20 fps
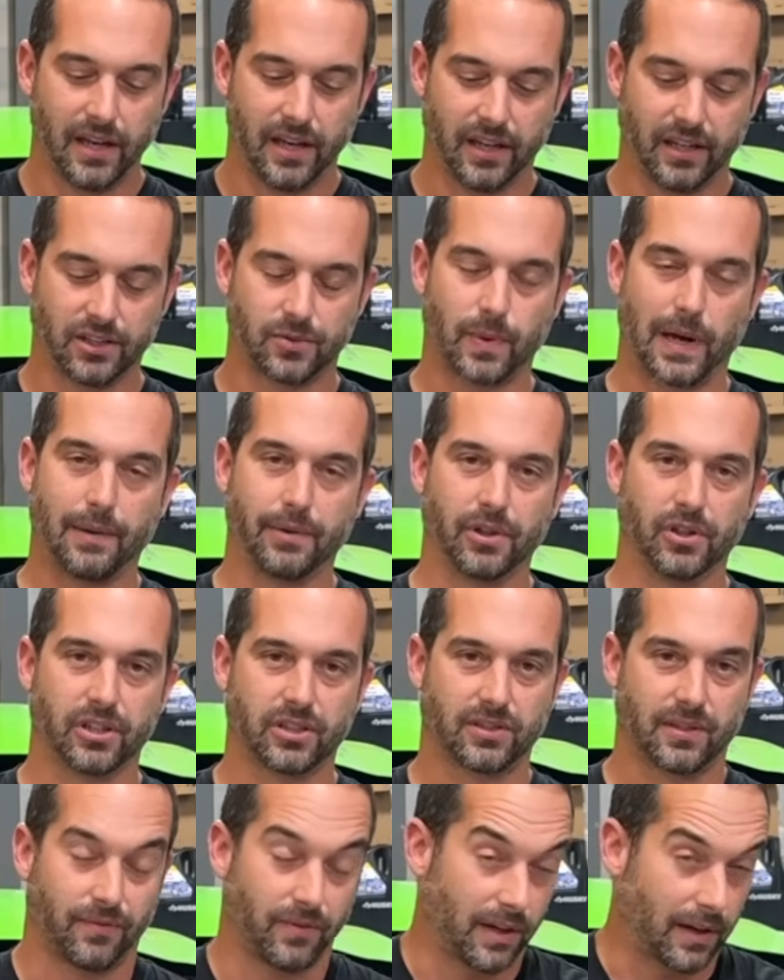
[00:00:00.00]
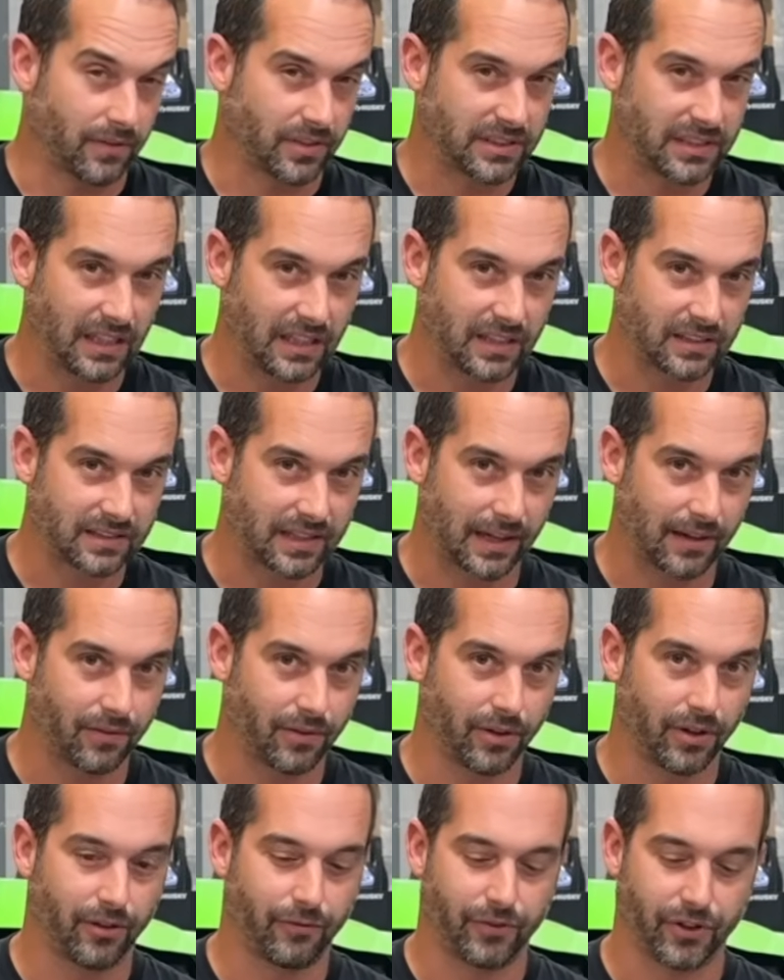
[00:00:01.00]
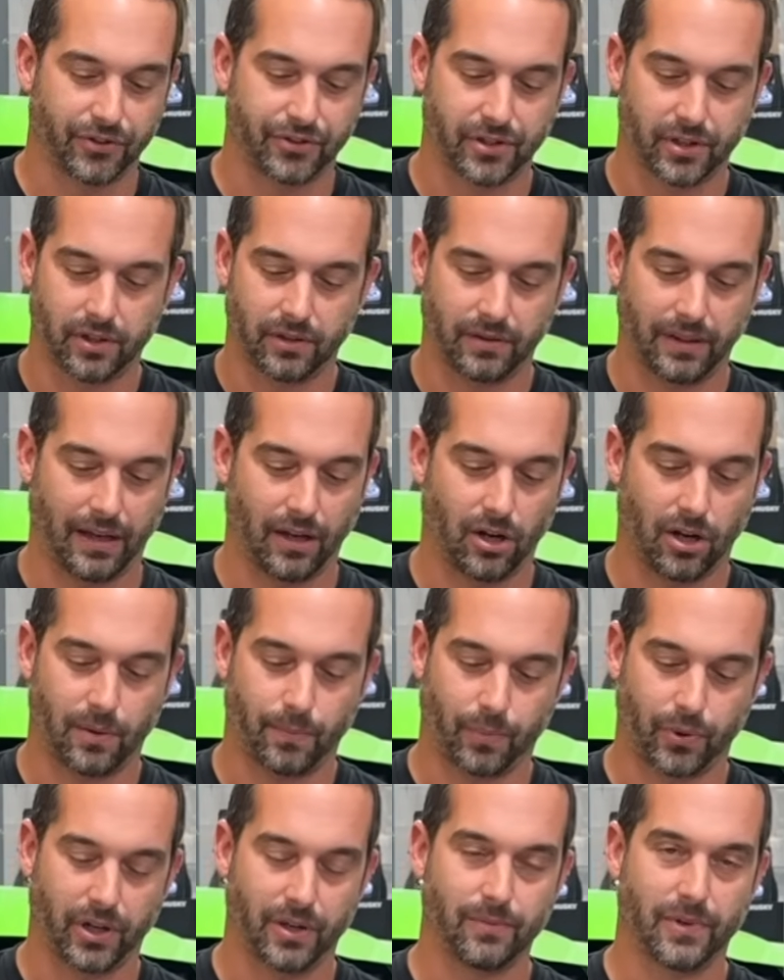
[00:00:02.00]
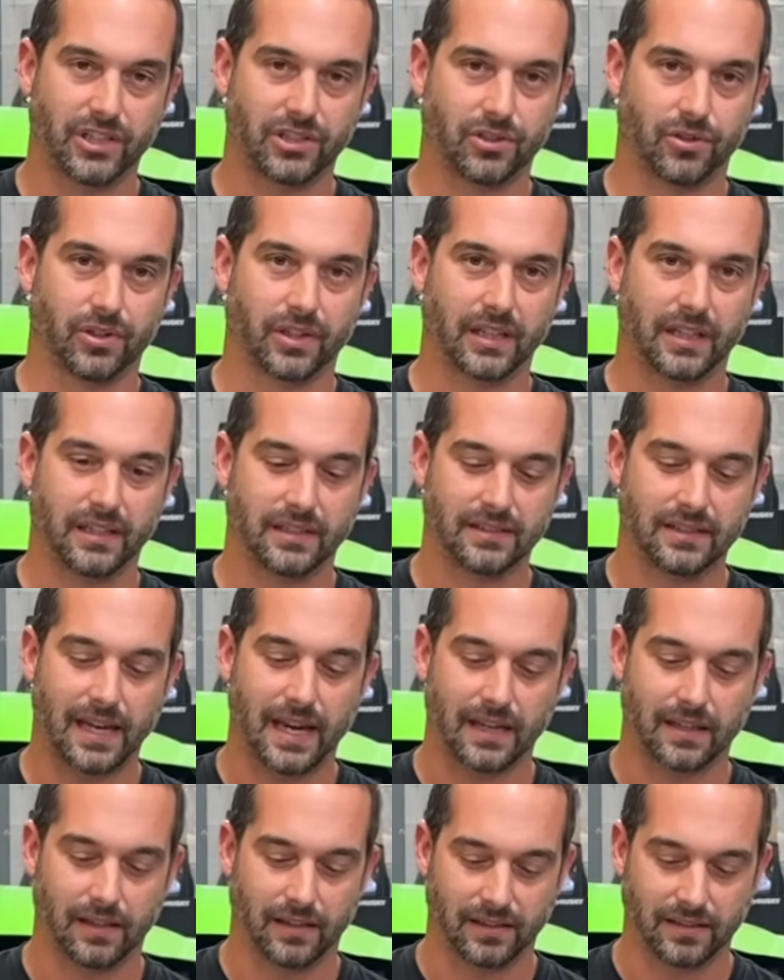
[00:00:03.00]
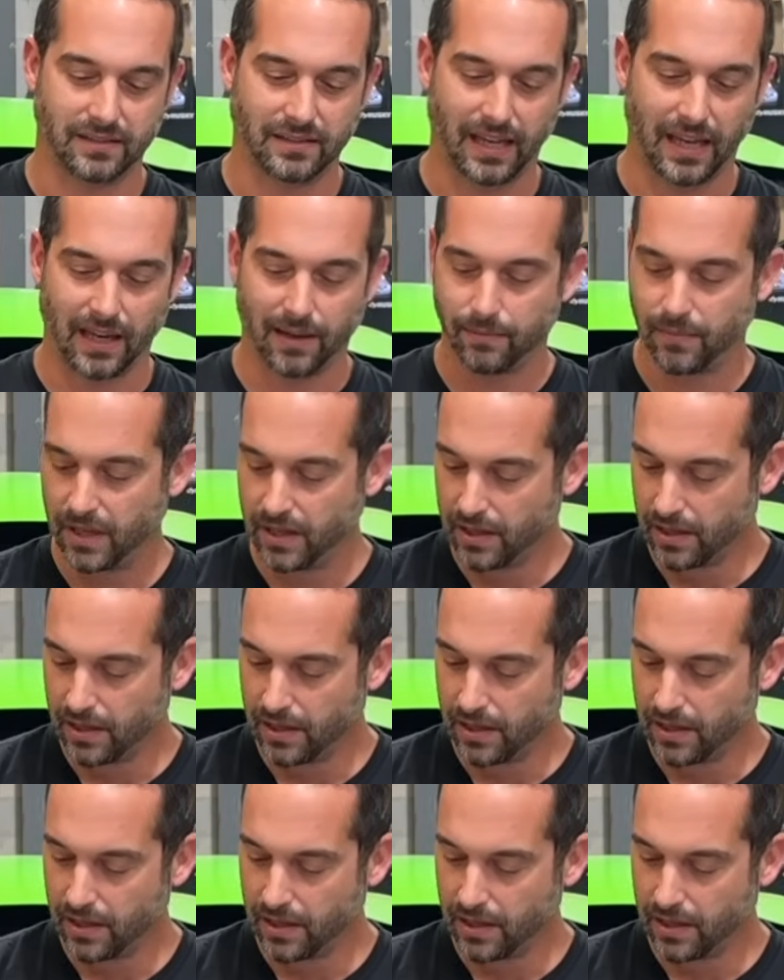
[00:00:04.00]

This probably looks, if you've never seen inside of an oil filter, they all pretty much look exactly the same.